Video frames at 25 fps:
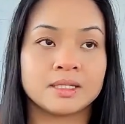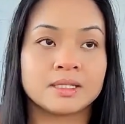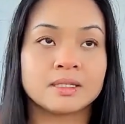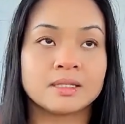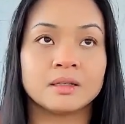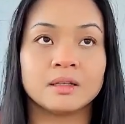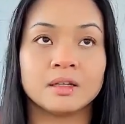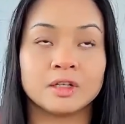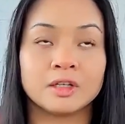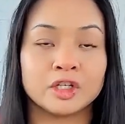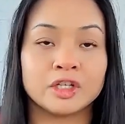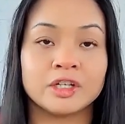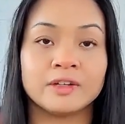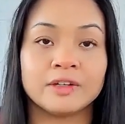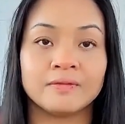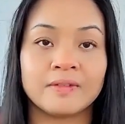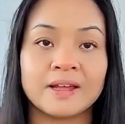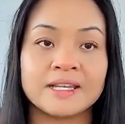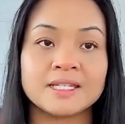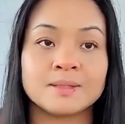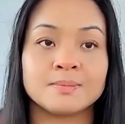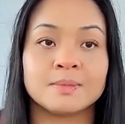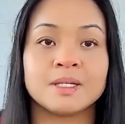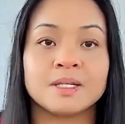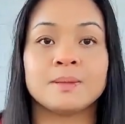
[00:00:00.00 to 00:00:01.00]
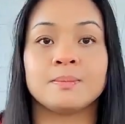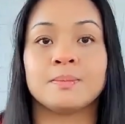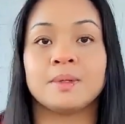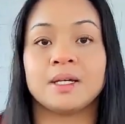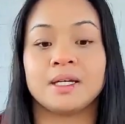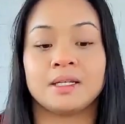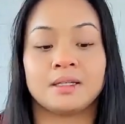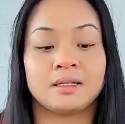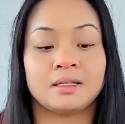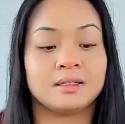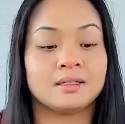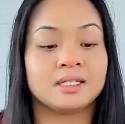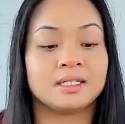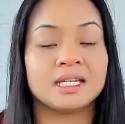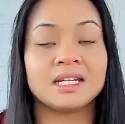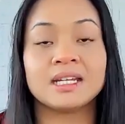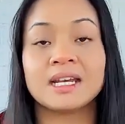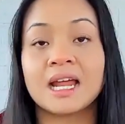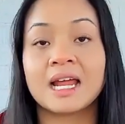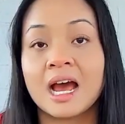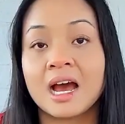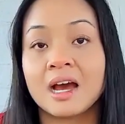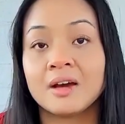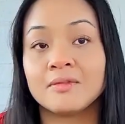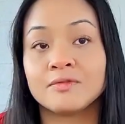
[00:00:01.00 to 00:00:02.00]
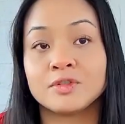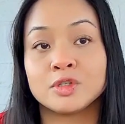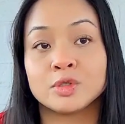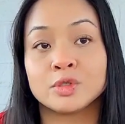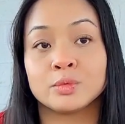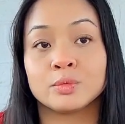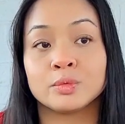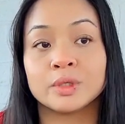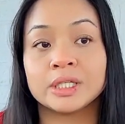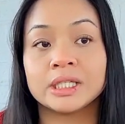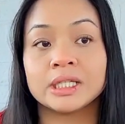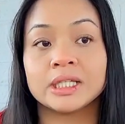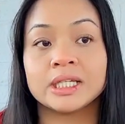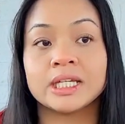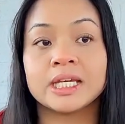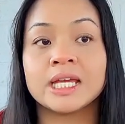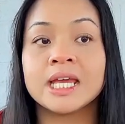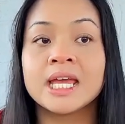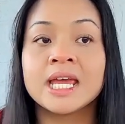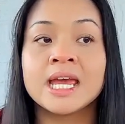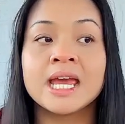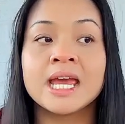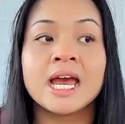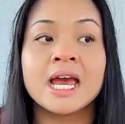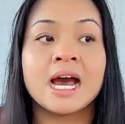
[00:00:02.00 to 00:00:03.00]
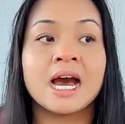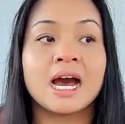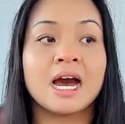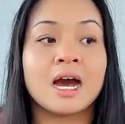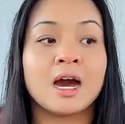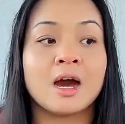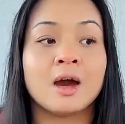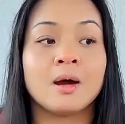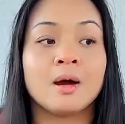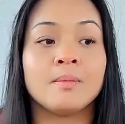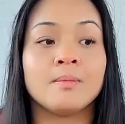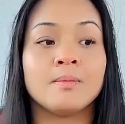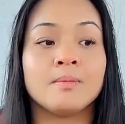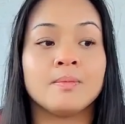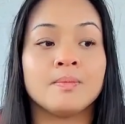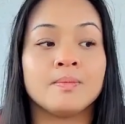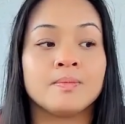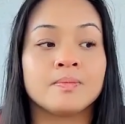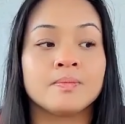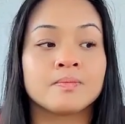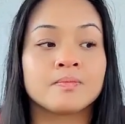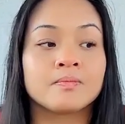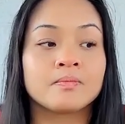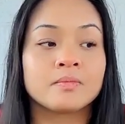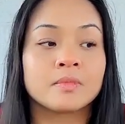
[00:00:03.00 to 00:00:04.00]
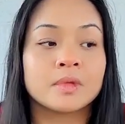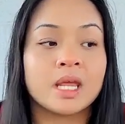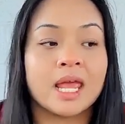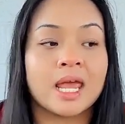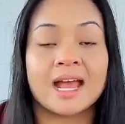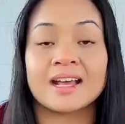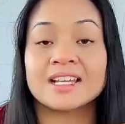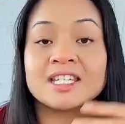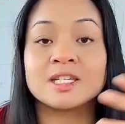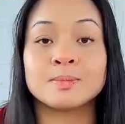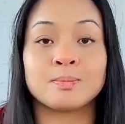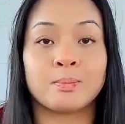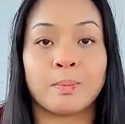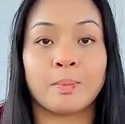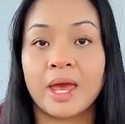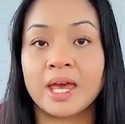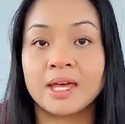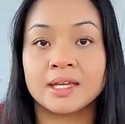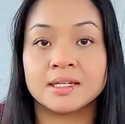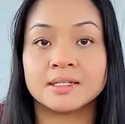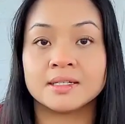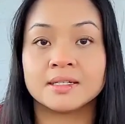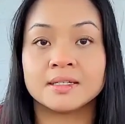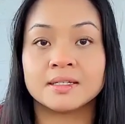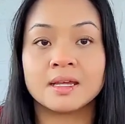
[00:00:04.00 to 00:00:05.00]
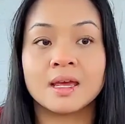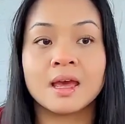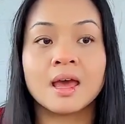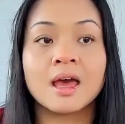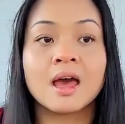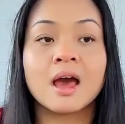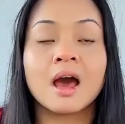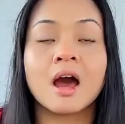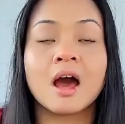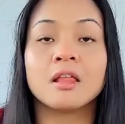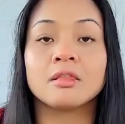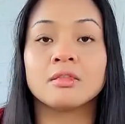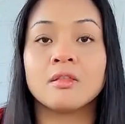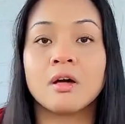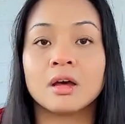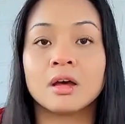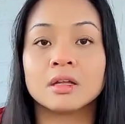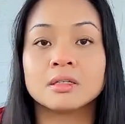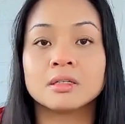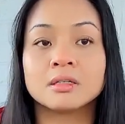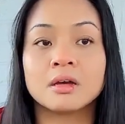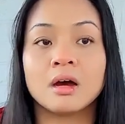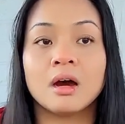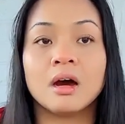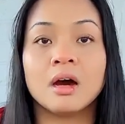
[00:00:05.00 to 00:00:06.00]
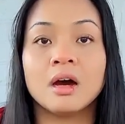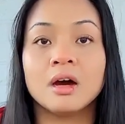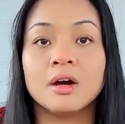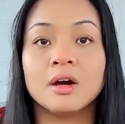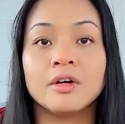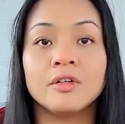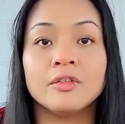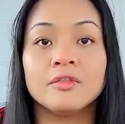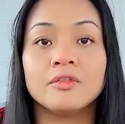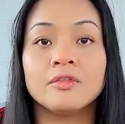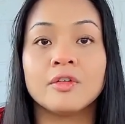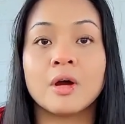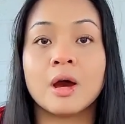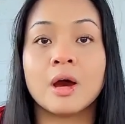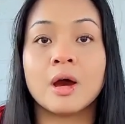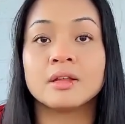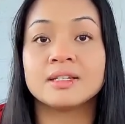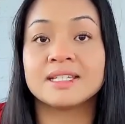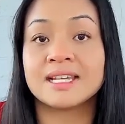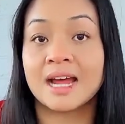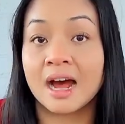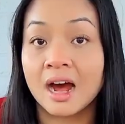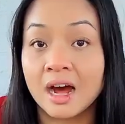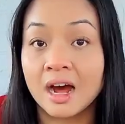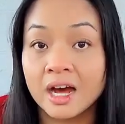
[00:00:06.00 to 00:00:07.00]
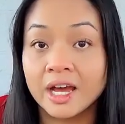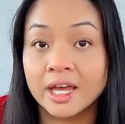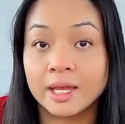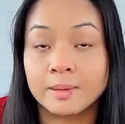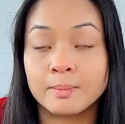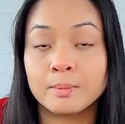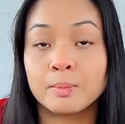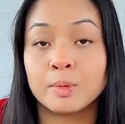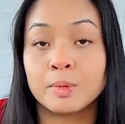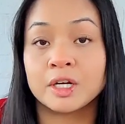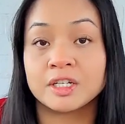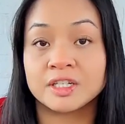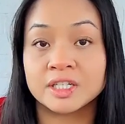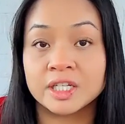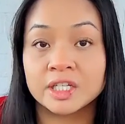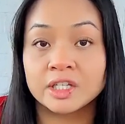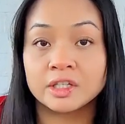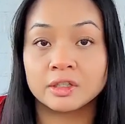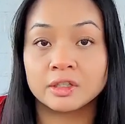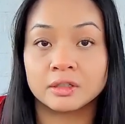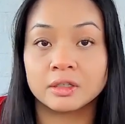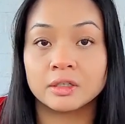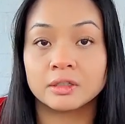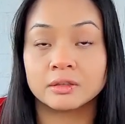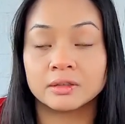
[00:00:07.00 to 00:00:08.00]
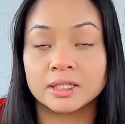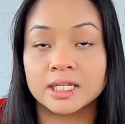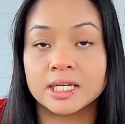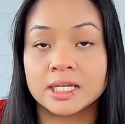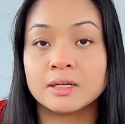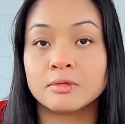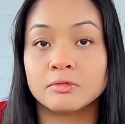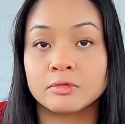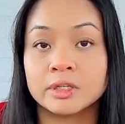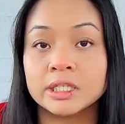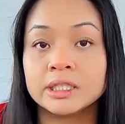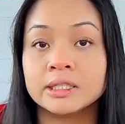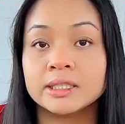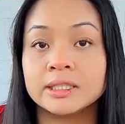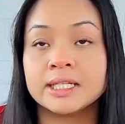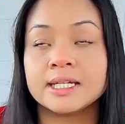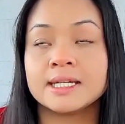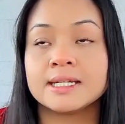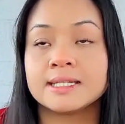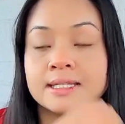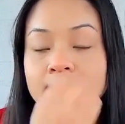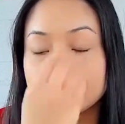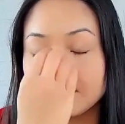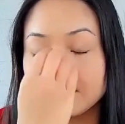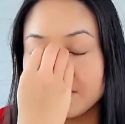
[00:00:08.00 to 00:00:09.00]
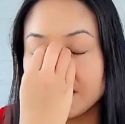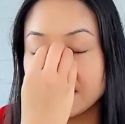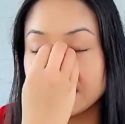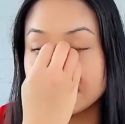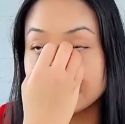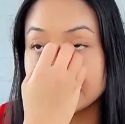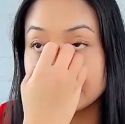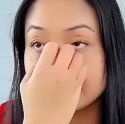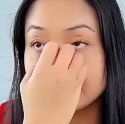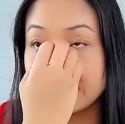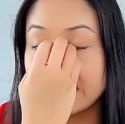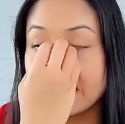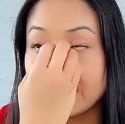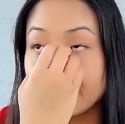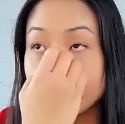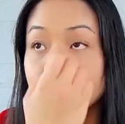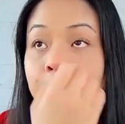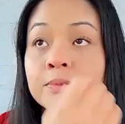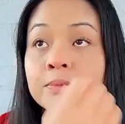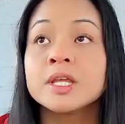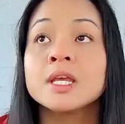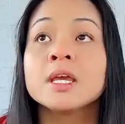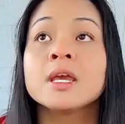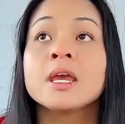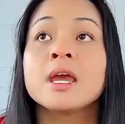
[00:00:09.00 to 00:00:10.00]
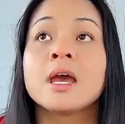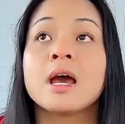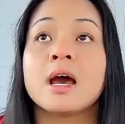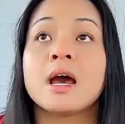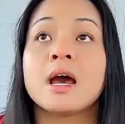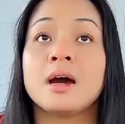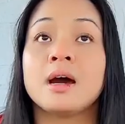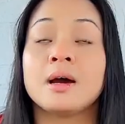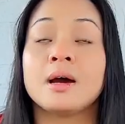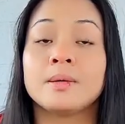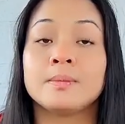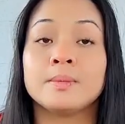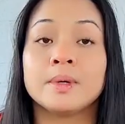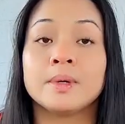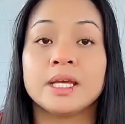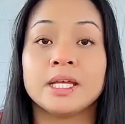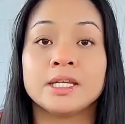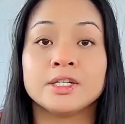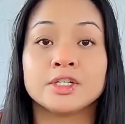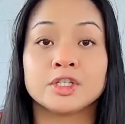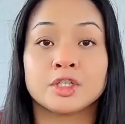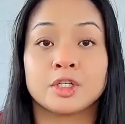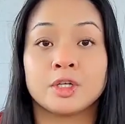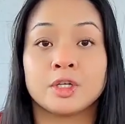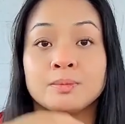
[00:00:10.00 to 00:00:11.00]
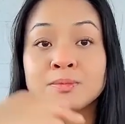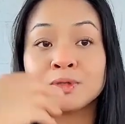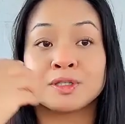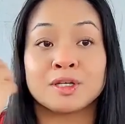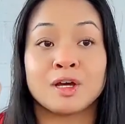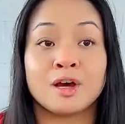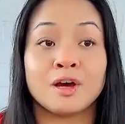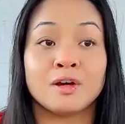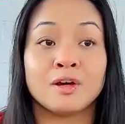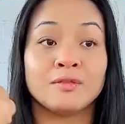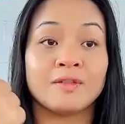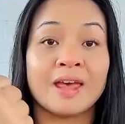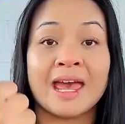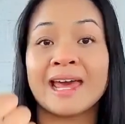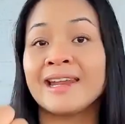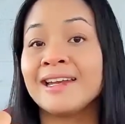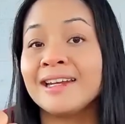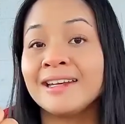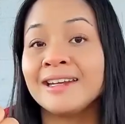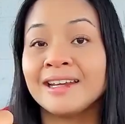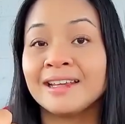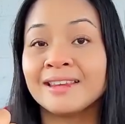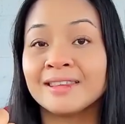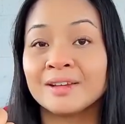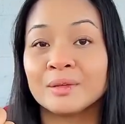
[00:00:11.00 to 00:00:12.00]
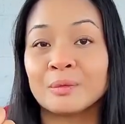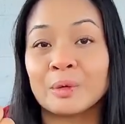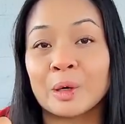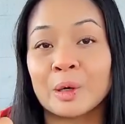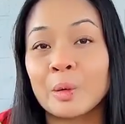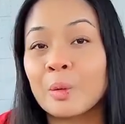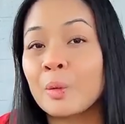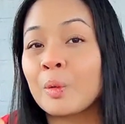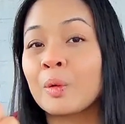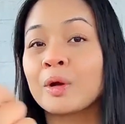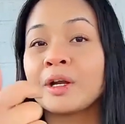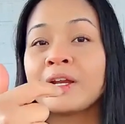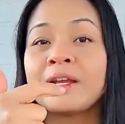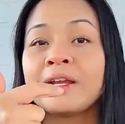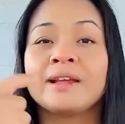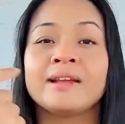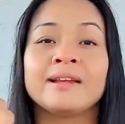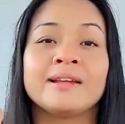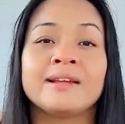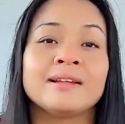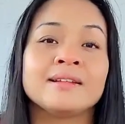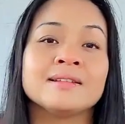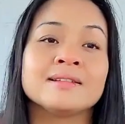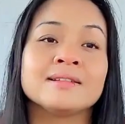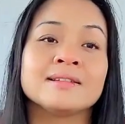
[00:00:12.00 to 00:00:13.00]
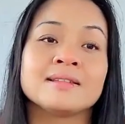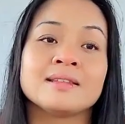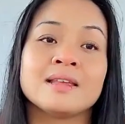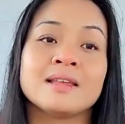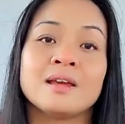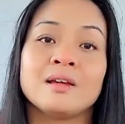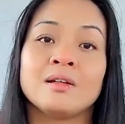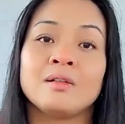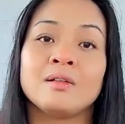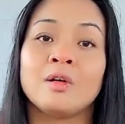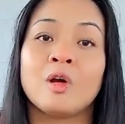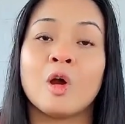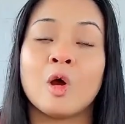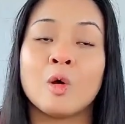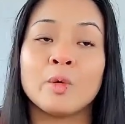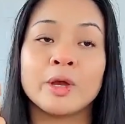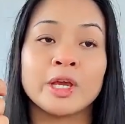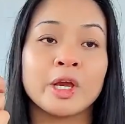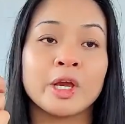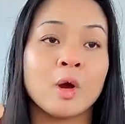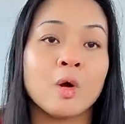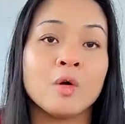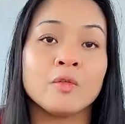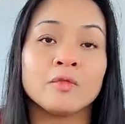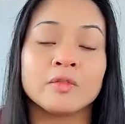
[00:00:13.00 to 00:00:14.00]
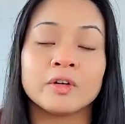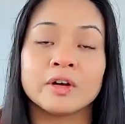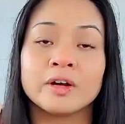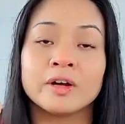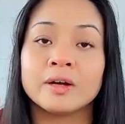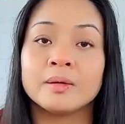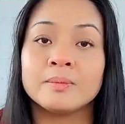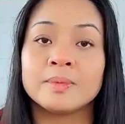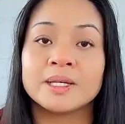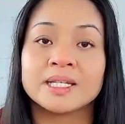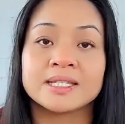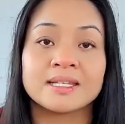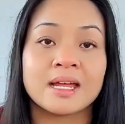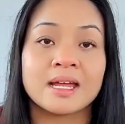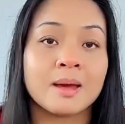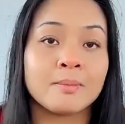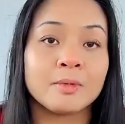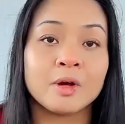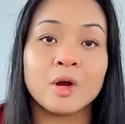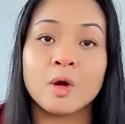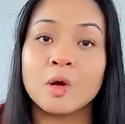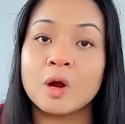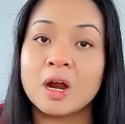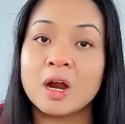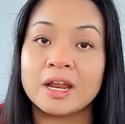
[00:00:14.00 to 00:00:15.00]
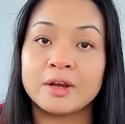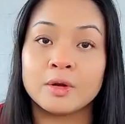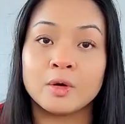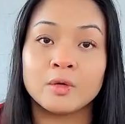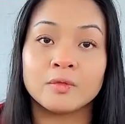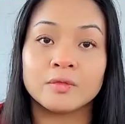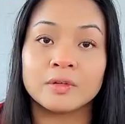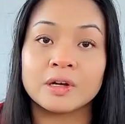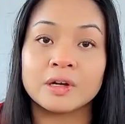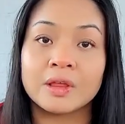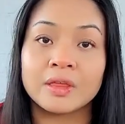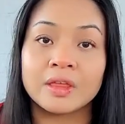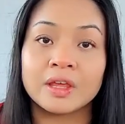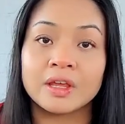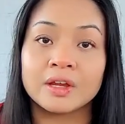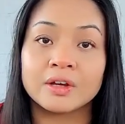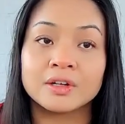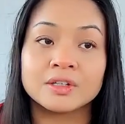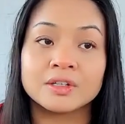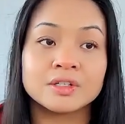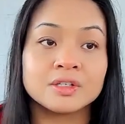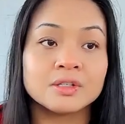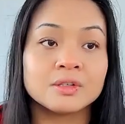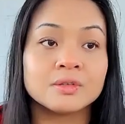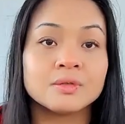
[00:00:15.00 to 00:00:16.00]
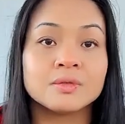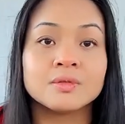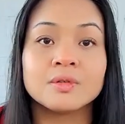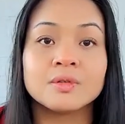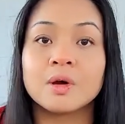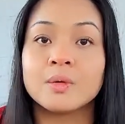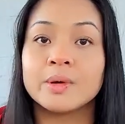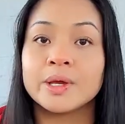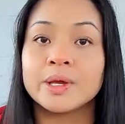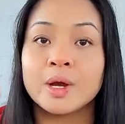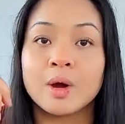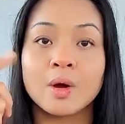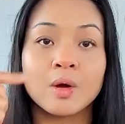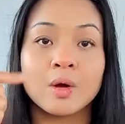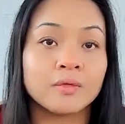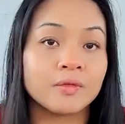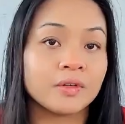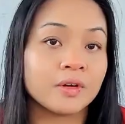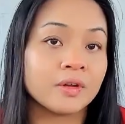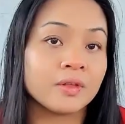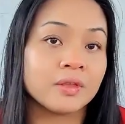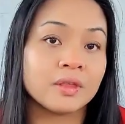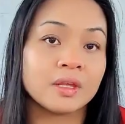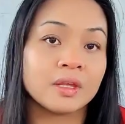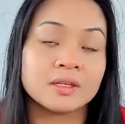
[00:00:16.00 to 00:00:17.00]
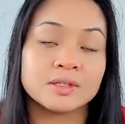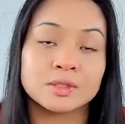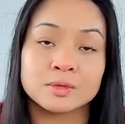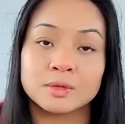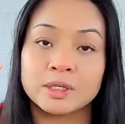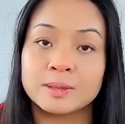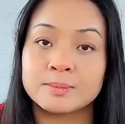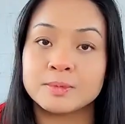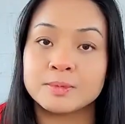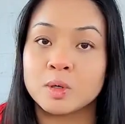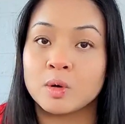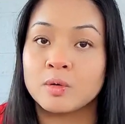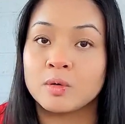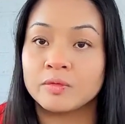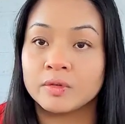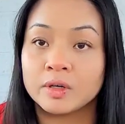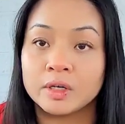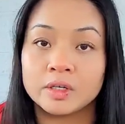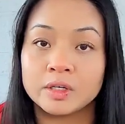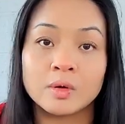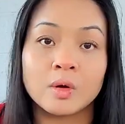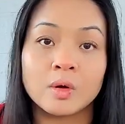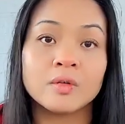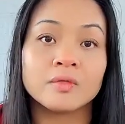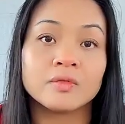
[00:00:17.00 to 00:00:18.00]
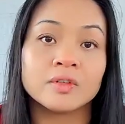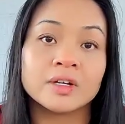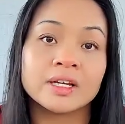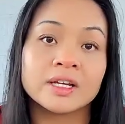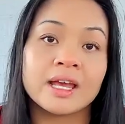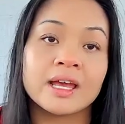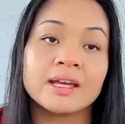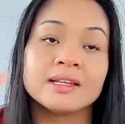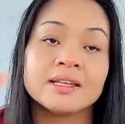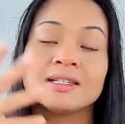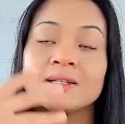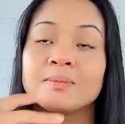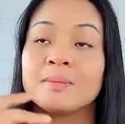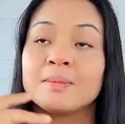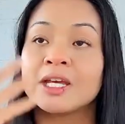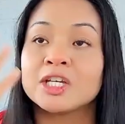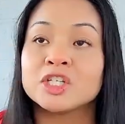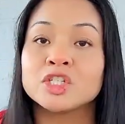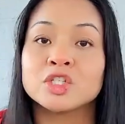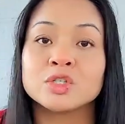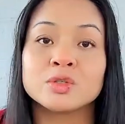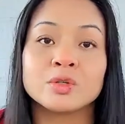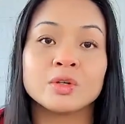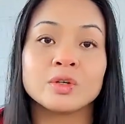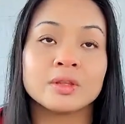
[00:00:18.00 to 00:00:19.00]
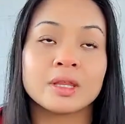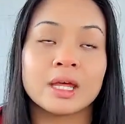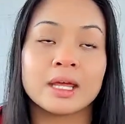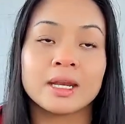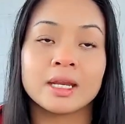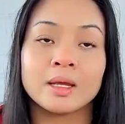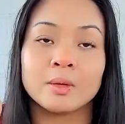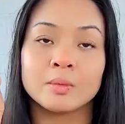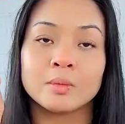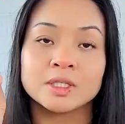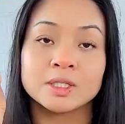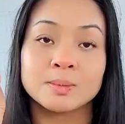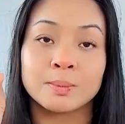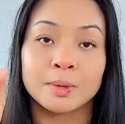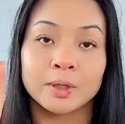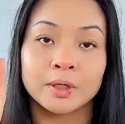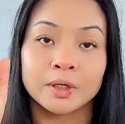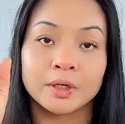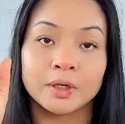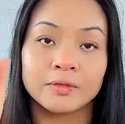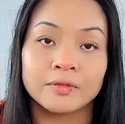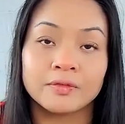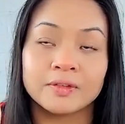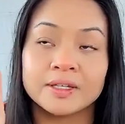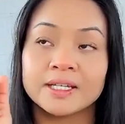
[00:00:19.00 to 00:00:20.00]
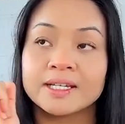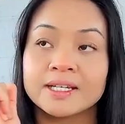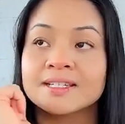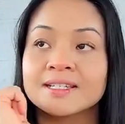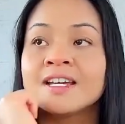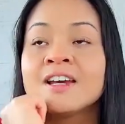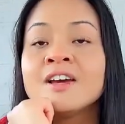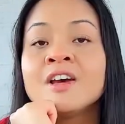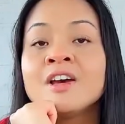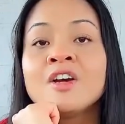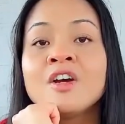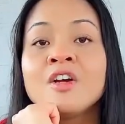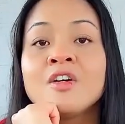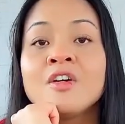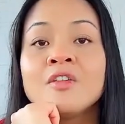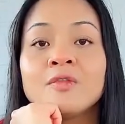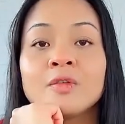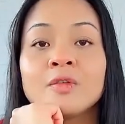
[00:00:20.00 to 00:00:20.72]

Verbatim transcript: it's still a good investment, but didn't have to really um, expend a lot of time, particularly really is the biggest thing um, in terms of editing the recordings, going over because I'm a, an overthinker too, going over the script over and over again to make sure that it was perfect